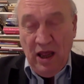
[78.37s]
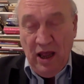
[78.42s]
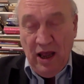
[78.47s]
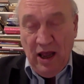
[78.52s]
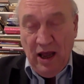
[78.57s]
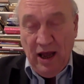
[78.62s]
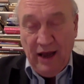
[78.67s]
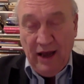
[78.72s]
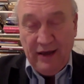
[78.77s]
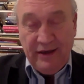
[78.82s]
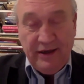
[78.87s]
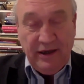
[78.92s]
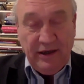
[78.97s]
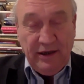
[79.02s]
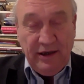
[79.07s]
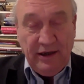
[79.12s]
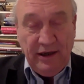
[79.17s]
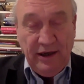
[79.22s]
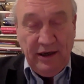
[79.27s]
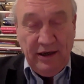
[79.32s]
I
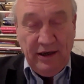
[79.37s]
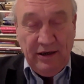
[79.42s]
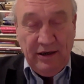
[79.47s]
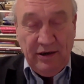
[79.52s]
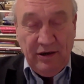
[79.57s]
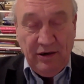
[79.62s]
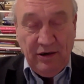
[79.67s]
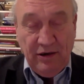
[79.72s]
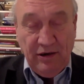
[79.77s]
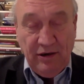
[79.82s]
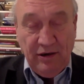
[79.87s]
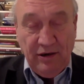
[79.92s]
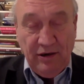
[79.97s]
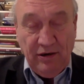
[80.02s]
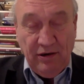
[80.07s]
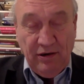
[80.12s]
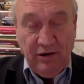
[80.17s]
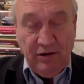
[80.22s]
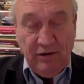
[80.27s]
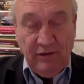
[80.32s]
studied uh,
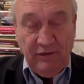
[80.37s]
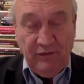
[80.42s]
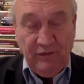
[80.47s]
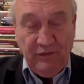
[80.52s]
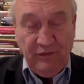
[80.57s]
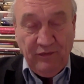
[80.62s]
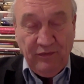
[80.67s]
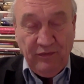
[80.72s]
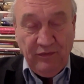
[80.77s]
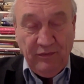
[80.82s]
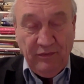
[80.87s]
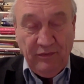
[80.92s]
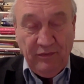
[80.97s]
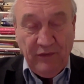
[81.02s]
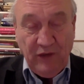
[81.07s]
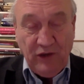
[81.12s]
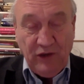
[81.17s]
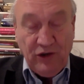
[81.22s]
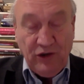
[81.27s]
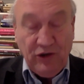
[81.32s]

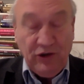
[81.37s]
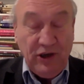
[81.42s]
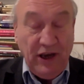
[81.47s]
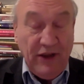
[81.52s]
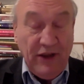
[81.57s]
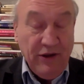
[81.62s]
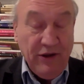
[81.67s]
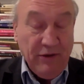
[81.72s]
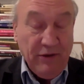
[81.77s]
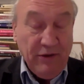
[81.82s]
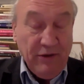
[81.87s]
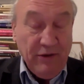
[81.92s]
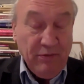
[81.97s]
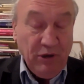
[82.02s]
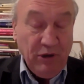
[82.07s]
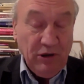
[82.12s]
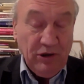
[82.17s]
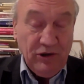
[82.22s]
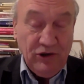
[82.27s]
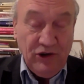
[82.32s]
social
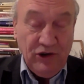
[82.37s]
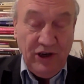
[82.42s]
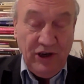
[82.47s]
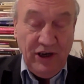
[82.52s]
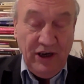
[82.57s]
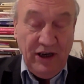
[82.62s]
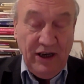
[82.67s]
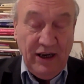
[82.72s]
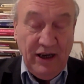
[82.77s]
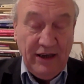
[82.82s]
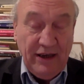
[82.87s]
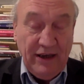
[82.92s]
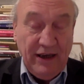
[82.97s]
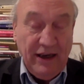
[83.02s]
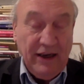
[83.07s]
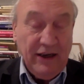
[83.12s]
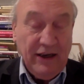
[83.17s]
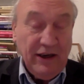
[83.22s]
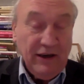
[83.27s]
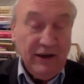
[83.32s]
anthropology and
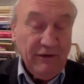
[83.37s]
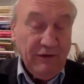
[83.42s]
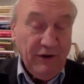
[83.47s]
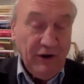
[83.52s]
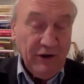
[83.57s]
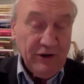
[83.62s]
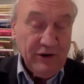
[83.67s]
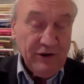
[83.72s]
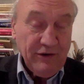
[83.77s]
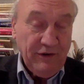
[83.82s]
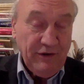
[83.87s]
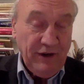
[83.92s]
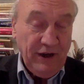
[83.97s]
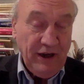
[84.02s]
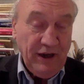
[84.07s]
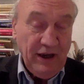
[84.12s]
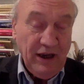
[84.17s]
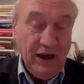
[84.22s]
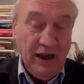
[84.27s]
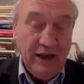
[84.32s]
Indian
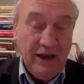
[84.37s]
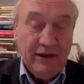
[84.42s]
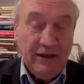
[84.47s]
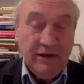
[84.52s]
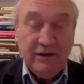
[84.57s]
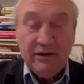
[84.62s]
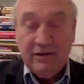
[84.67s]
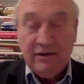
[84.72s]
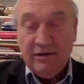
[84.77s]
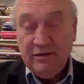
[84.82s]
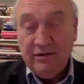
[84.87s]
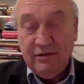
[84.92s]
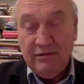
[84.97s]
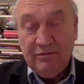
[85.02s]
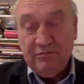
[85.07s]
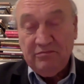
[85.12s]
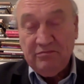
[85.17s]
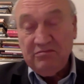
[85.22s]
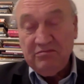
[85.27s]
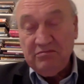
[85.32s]
philosophy and uh,
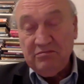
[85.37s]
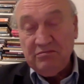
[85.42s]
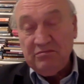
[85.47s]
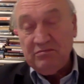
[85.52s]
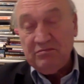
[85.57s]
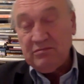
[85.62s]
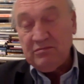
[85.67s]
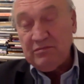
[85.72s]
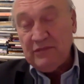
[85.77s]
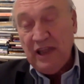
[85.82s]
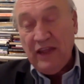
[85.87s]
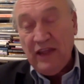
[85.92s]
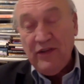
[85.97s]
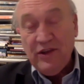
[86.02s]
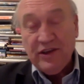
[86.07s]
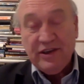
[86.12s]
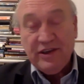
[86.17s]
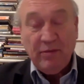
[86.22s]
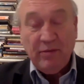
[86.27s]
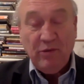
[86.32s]
in the
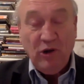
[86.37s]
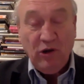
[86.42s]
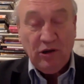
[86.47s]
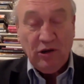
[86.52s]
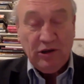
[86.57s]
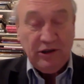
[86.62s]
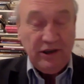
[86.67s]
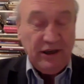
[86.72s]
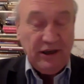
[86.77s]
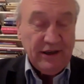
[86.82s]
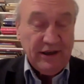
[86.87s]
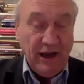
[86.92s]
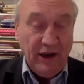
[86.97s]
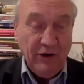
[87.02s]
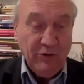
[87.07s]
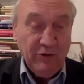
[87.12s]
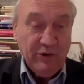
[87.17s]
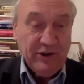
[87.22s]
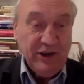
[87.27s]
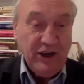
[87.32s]
summer holidays, I
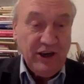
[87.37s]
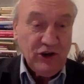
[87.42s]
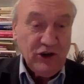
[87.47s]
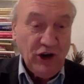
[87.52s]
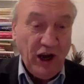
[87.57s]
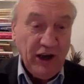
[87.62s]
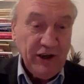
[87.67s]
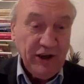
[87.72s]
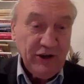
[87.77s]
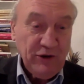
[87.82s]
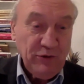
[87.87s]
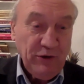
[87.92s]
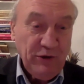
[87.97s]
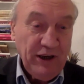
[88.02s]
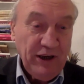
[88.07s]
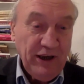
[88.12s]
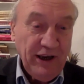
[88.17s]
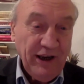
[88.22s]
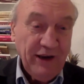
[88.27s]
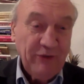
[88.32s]
always hitchhiked to
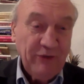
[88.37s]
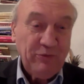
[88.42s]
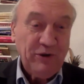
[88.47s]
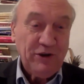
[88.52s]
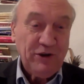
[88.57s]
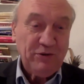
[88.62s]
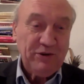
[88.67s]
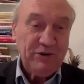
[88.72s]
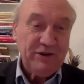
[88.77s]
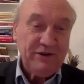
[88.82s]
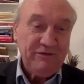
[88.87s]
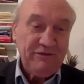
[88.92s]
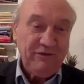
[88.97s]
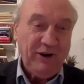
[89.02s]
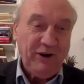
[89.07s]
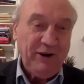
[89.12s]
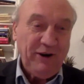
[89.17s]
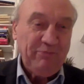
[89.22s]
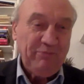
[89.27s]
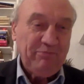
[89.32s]
India, which was
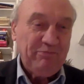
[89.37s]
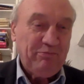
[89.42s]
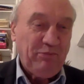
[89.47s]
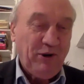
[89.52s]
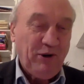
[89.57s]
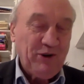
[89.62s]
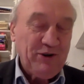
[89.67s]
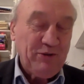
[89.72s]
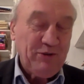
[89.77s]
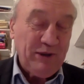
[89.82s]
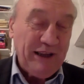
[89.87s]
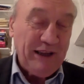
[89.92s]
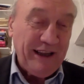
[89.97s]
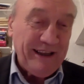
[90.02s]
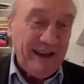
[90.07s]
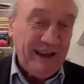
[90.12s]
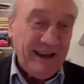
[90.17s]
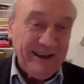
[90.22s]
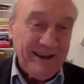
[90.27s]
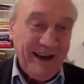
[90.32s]
very possible at
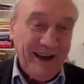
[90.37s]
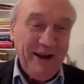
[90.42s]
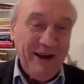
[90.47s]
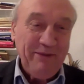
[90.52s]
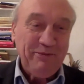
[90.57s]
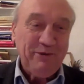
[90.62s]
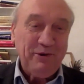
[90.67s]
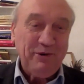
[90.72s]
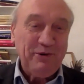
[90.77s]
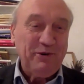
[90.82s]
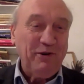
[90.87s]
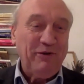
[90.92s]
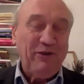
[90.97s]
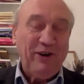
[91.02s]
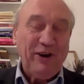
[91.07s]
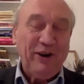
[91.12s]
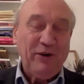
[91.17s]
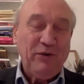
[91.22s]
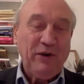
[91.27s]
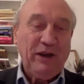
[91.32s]
that time, could go very
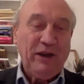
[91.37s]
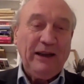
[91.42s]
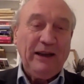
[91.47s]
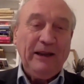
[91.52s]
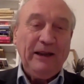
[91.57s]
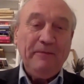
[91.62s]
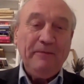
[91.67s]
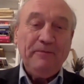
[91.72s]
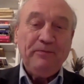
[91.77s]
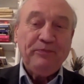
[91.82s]
quickly.